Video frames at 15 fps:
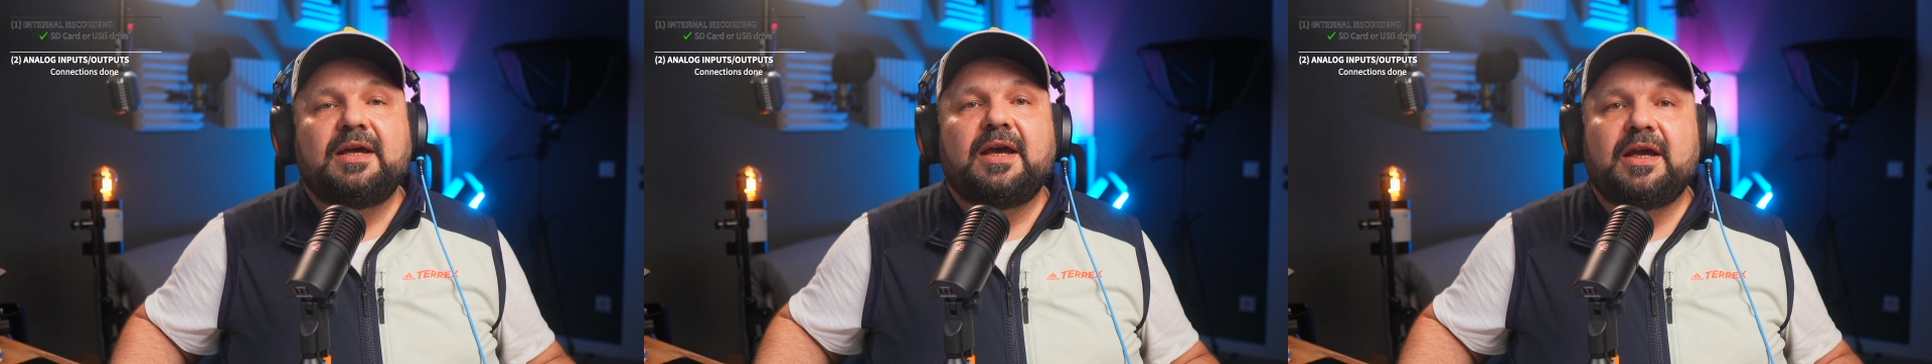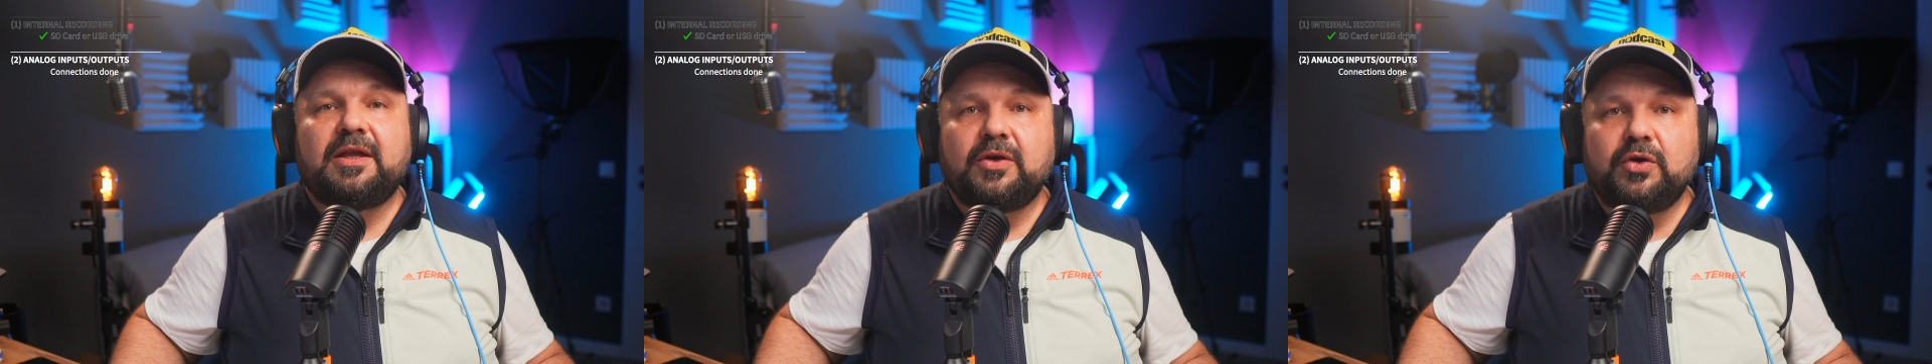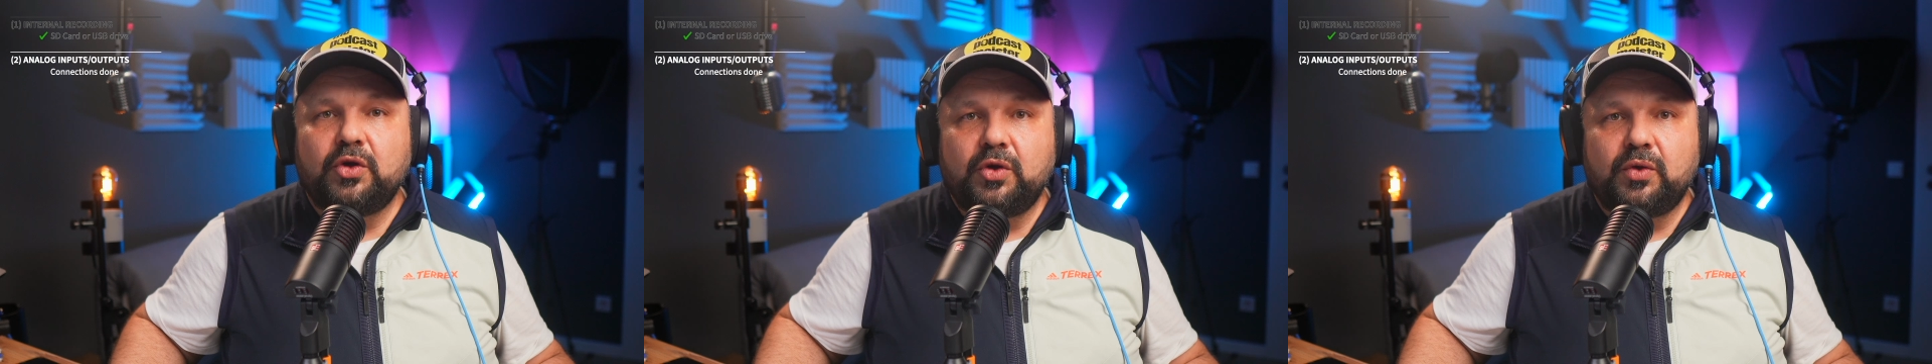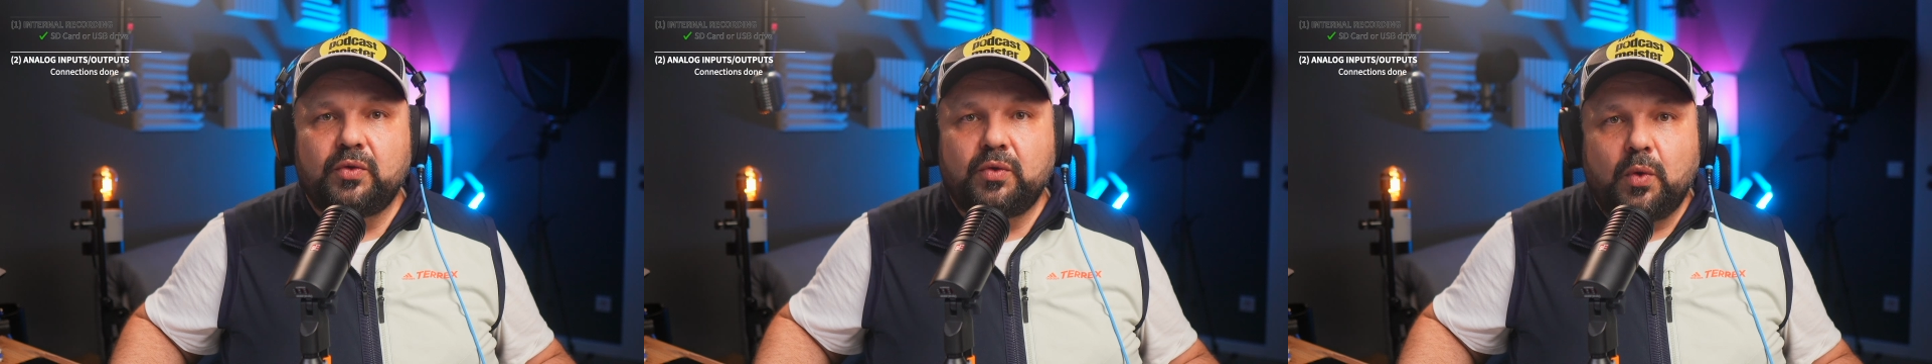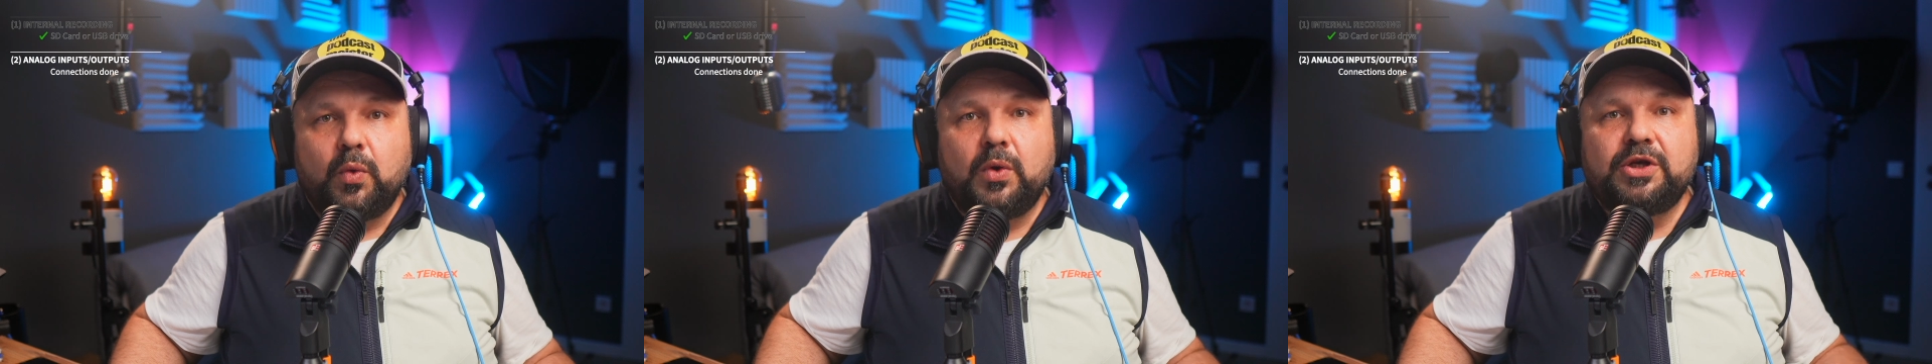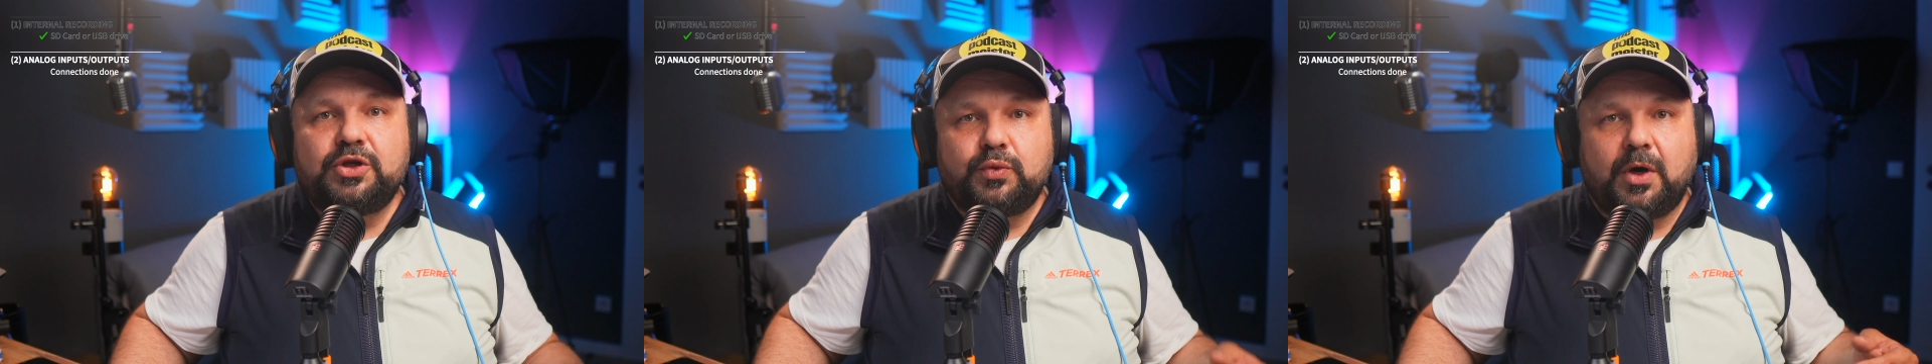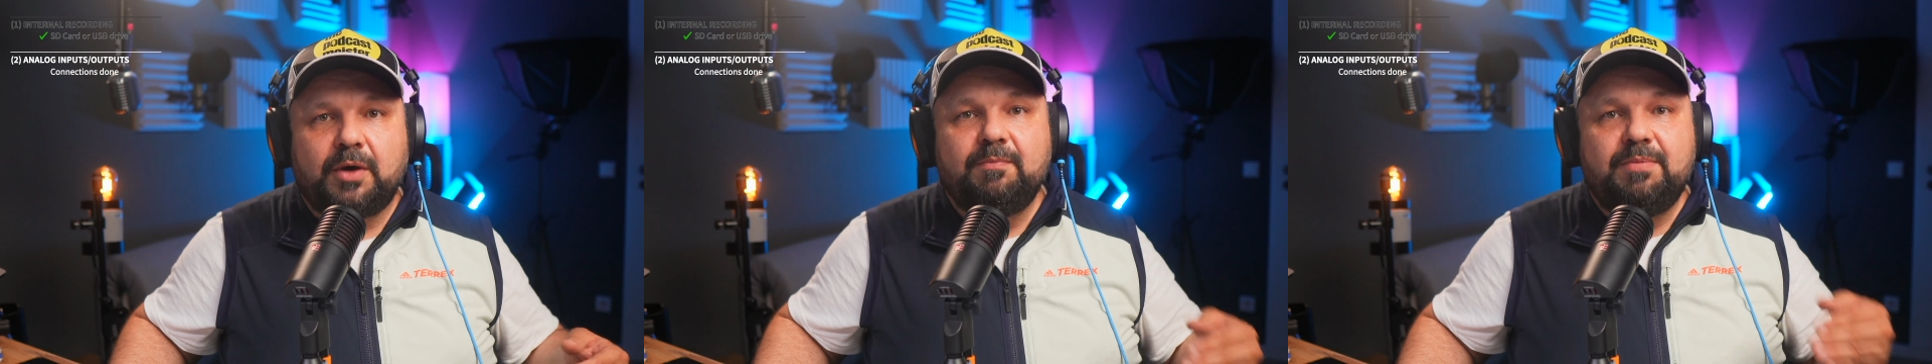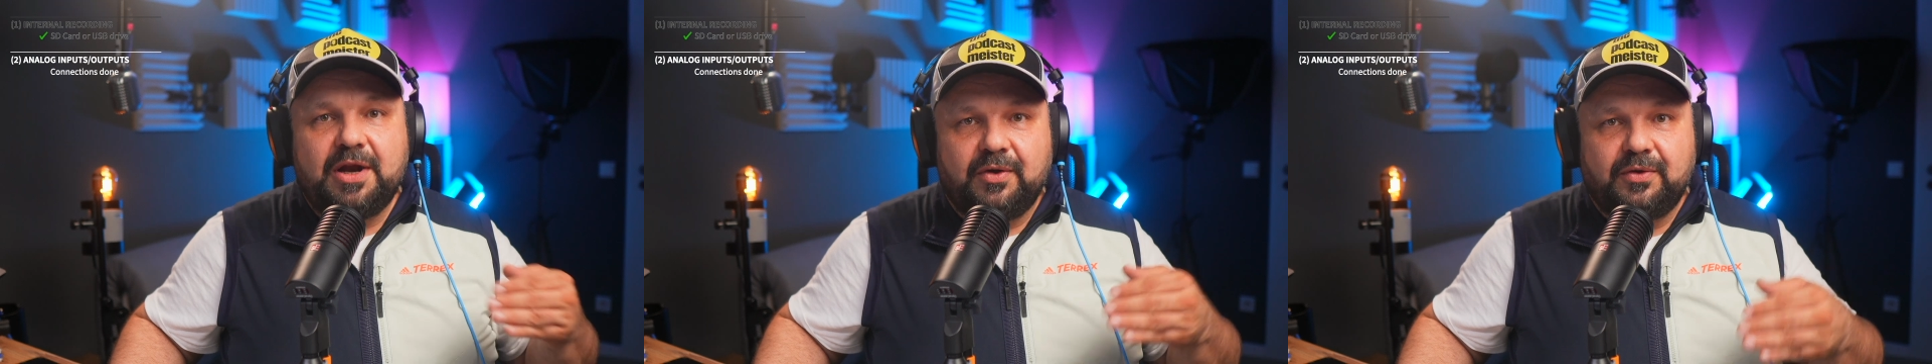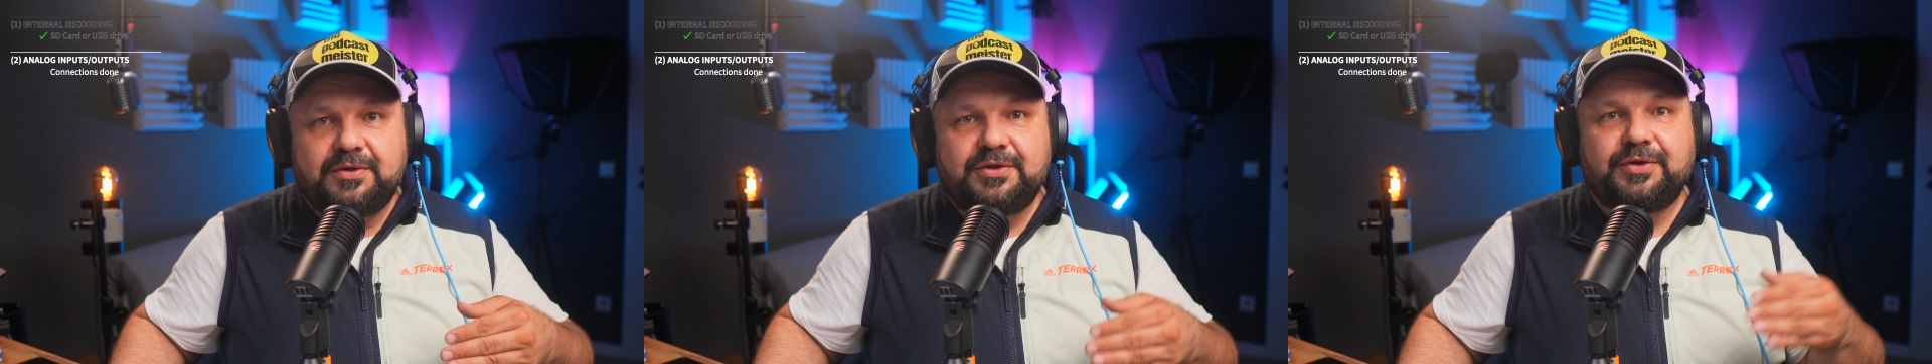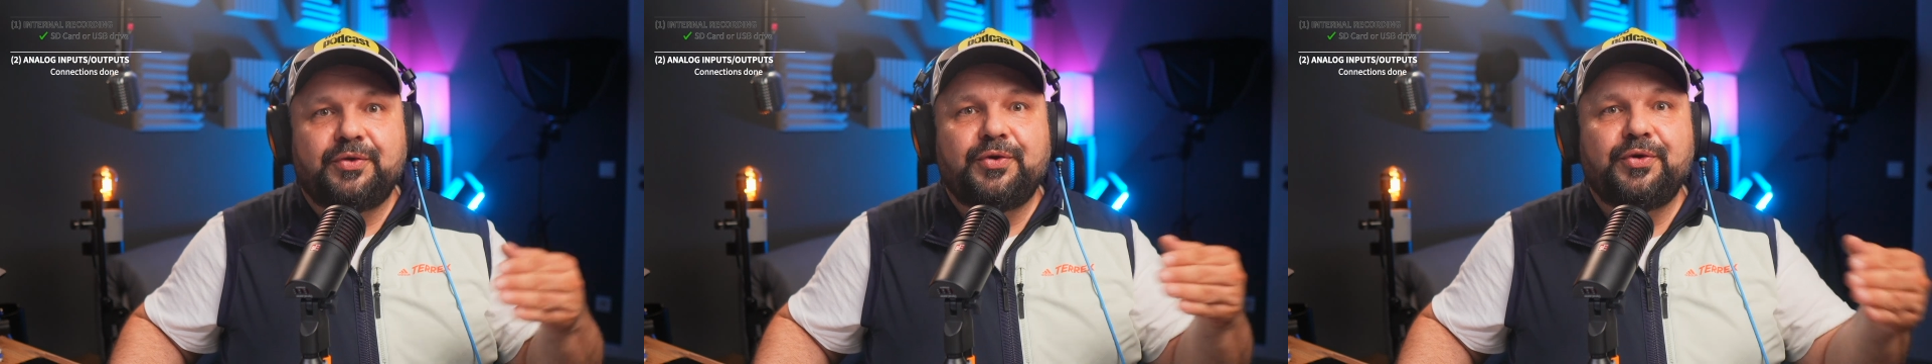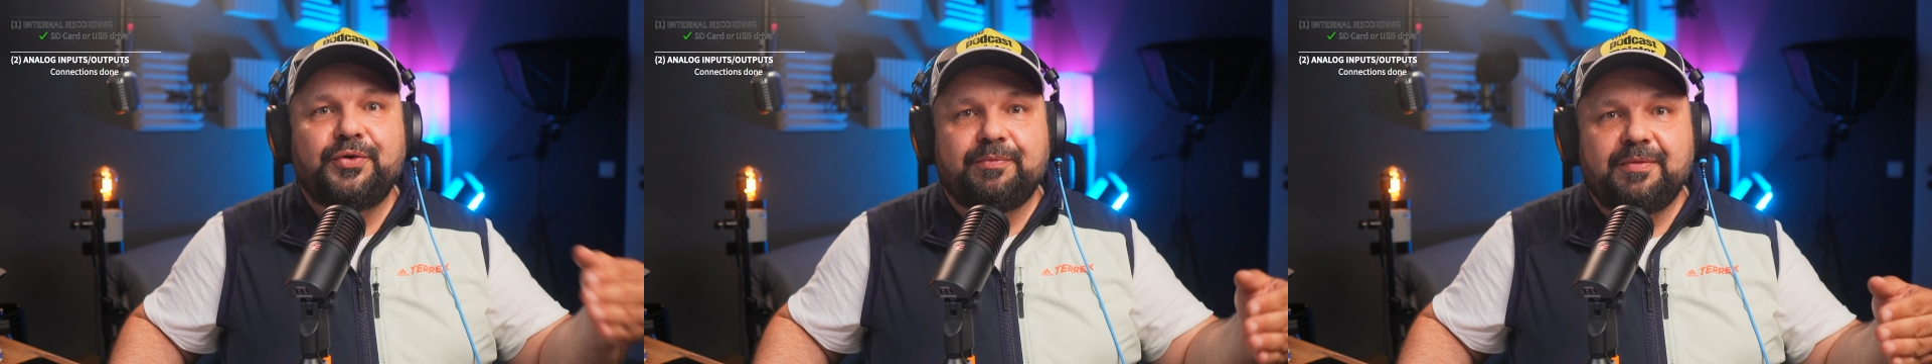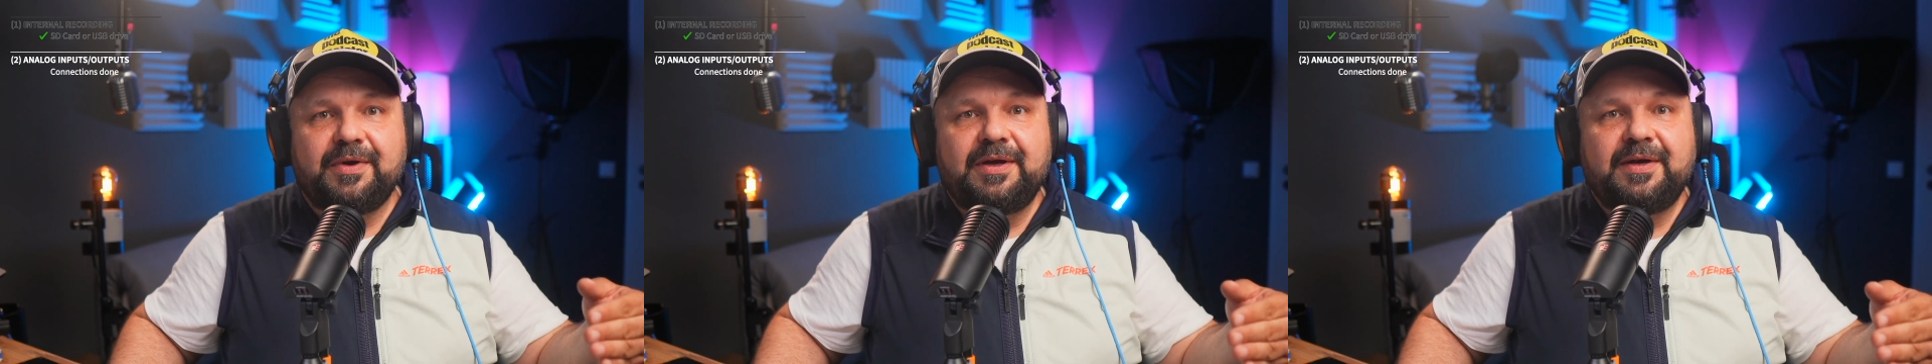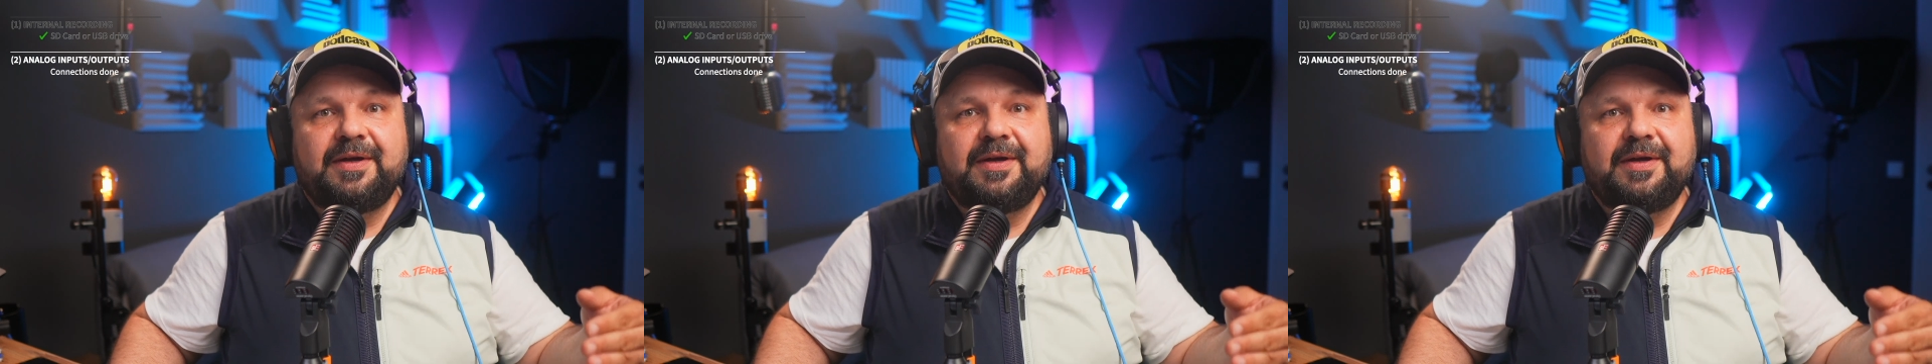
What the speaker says: and you know which one belongs to whom.